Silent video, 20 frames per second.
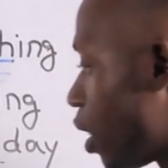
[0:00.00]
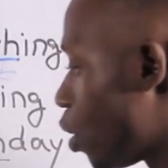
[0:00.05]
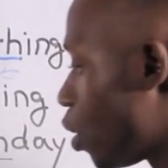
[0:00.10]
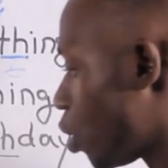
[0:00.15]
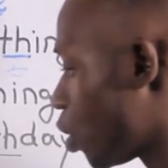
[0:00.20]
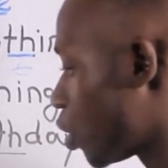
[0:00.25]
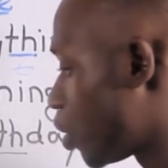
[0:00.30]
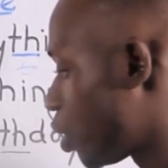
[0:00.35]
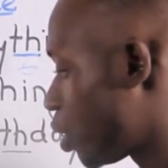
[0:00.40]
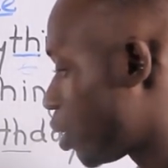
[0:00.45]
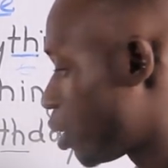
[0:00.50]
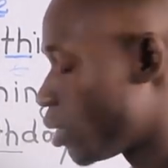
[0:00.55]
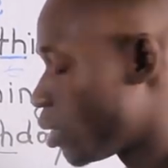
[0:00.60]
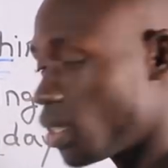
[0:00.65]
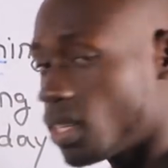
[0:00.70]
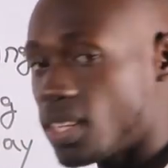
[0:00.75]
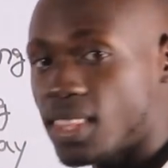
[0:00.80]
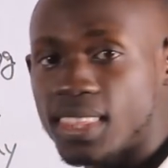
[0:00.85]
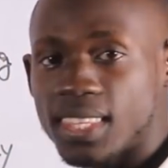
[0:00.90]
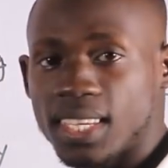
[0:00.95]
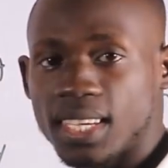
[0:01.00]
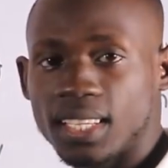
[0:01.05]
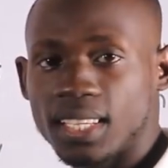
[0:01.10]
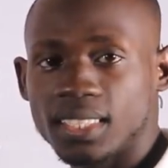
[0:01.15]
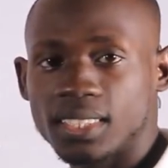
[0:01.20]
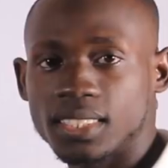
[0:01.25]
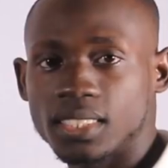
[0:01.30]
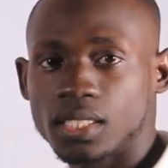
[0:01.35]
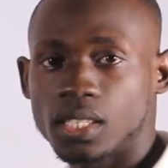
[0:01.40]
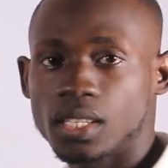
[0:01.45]
Those,
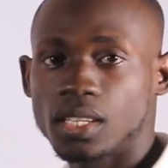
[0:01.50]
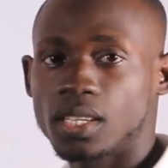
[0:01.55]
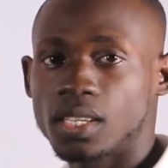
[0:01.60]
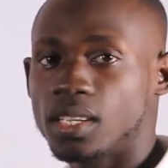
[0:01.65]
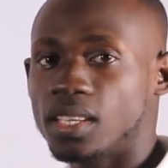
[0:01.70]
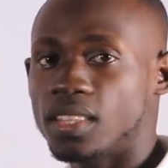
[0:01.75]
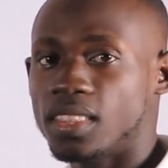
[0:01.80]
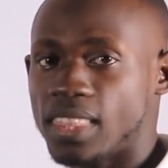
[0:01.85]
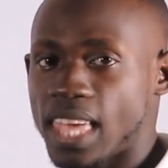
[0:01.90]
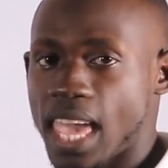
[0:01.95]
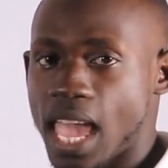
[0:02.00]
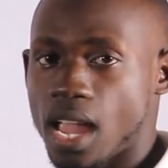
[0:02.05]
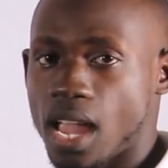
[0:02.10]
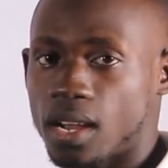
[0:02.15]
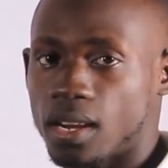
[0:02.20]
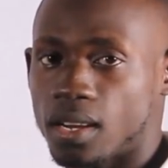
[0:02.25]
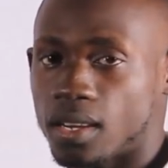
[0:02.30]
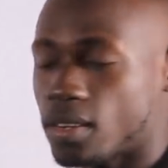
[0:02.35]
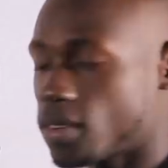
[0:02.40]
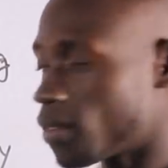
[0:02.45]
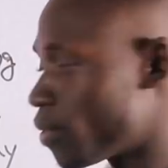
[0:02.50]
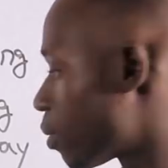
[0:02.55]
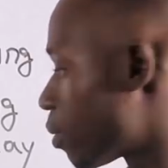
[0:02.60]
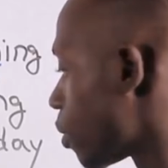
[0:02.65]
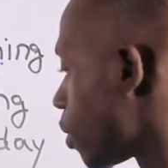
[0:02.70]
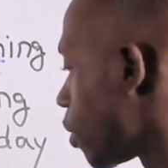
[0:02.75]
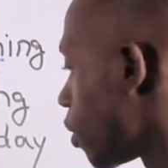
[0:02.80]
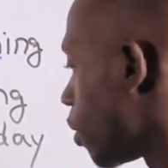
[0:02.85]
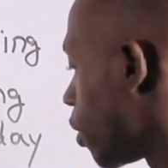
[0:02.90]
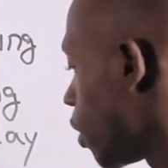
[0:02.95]
these, there.
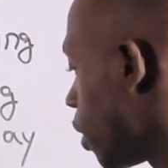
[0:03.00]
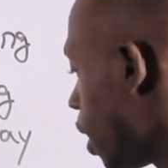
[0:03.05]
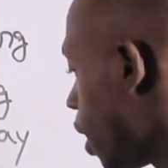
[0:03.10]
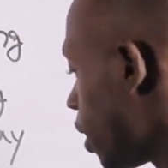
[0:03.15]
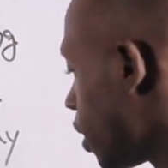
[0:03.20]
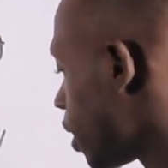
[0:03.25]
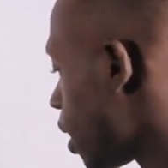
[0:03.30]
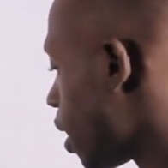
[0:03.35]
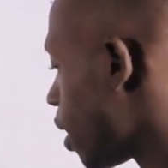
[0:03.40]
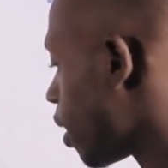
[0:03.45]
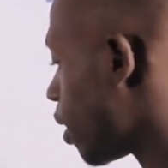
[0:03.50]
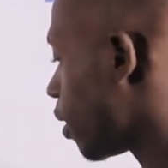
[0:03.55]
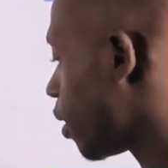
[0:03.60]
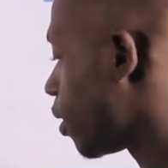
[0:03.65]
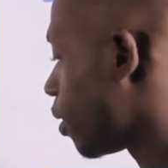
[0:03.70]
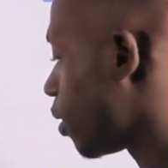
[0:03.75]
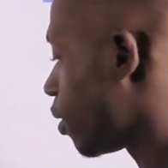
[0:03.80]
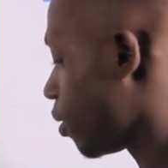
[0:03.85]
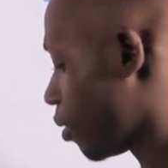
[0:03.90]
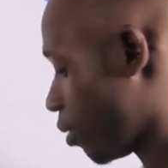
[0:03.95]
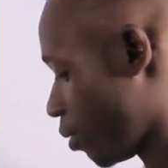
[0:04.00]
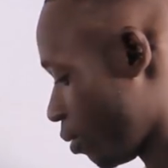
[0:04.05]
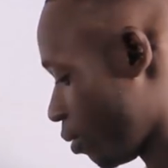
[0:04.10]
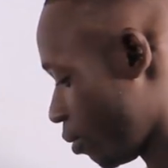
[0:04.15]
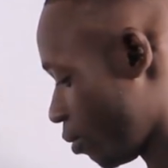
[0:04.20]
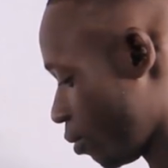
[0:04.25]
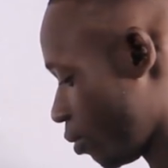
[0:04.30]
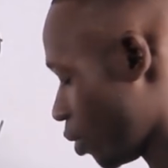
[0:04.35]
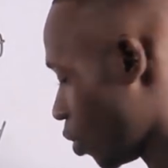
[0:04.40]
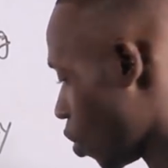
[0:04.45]
Et ça,
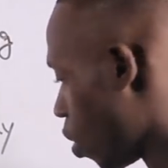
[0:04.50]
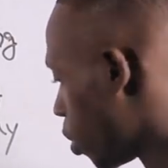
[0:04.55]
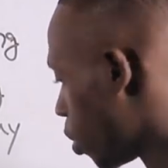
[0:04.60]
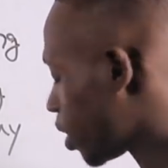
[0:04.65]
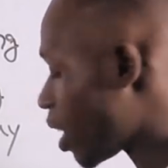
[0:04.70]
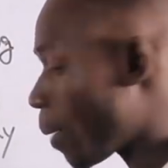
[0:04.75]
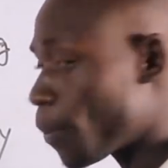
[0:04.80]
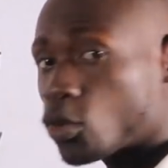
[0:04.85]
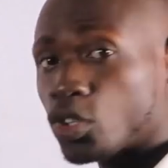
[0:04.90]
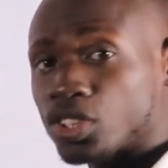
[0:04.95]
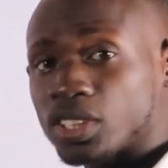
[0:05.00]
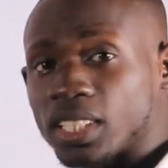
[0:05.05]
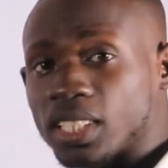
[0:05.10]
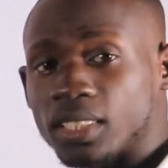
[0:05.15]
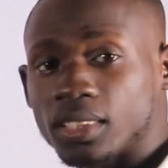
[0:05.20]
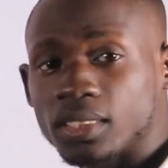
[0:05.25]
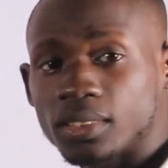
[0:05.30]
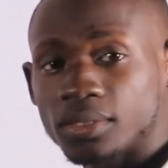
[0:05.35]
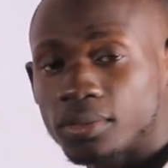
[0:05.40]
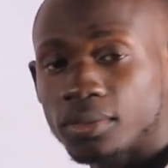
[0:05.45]
comment ça prononcer?